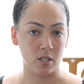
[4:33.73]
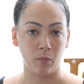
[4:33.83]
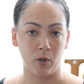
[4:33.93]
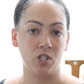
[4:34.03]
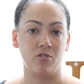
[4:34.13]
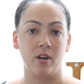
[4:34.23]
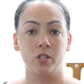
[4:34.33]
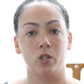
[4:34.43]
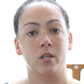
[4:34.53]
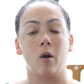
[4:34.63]
to moisturize
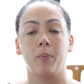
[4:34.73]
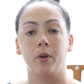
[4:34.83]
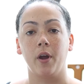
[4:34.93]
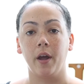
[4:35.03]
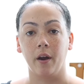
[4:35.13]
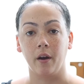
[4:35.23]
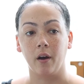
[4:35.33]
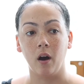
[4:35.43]
your scalp and your hair.